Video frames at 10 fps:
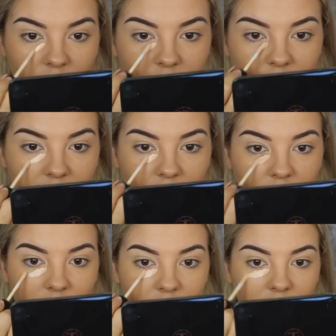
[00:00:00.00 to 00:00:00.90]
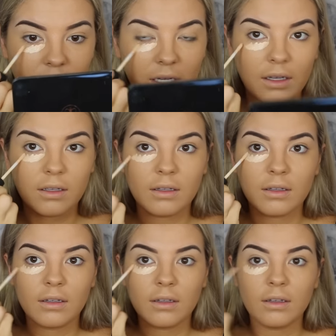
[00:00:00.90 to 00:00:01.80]
It's like only,
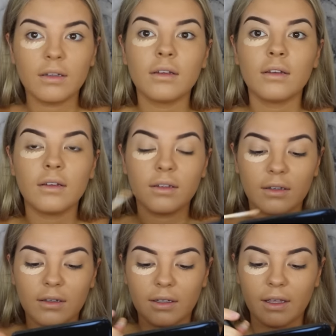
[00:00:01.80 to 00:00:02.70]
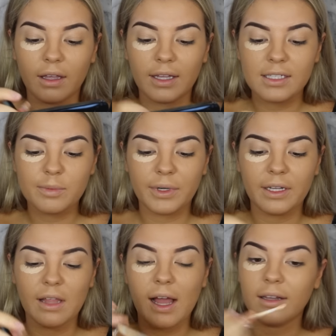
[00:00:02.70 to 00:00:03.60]
yeah, that's pretty
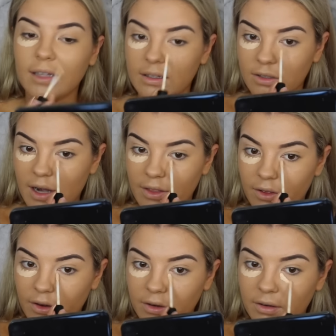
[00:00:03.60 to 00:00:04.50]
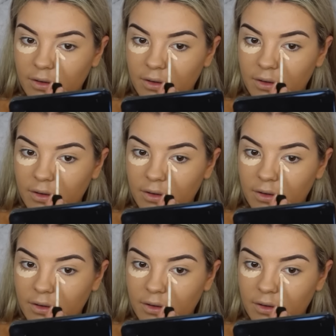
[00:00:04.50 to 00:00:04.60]
light. That's alright though.